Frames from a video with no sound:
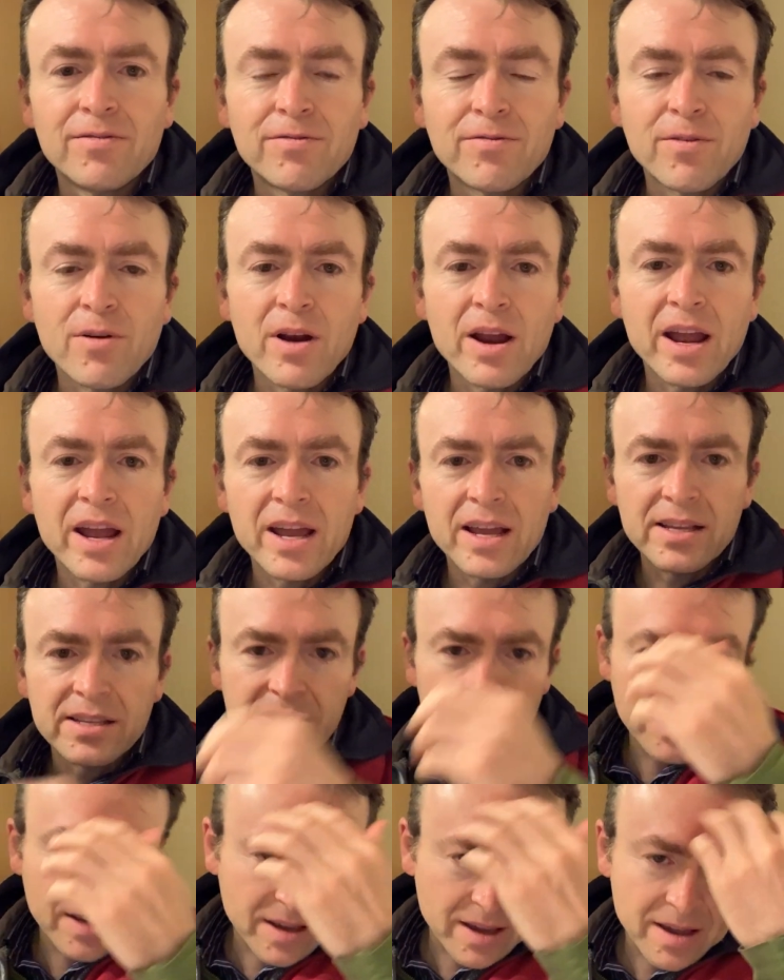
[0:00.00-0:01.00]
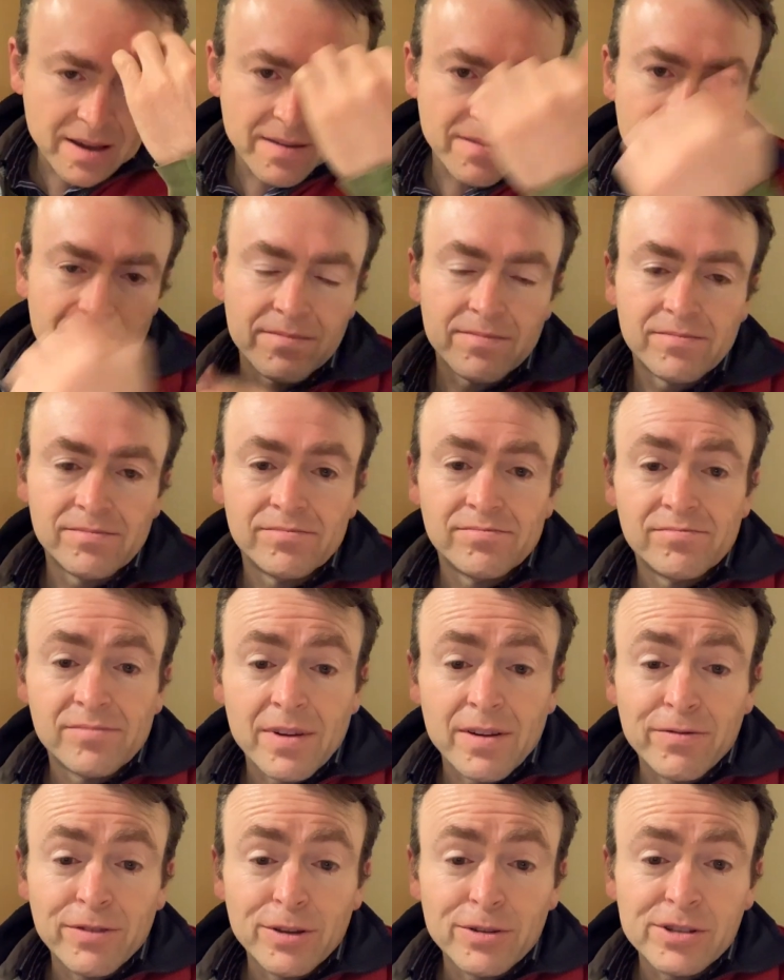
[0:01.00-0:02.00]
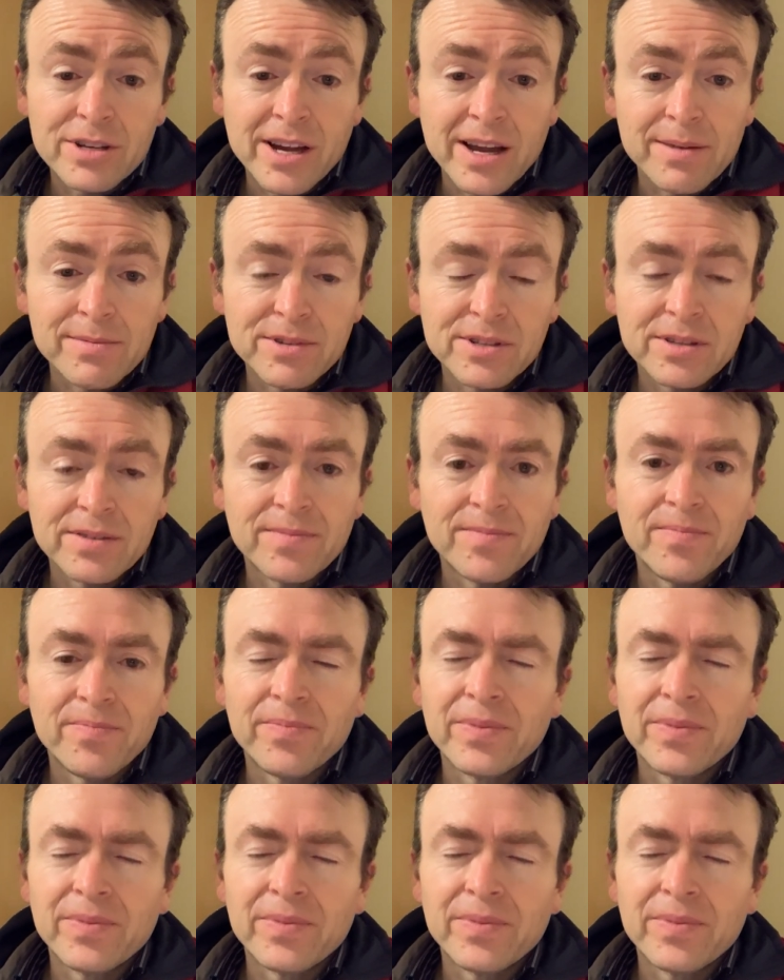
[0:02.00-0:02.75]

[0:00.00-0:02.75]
phrase a few times.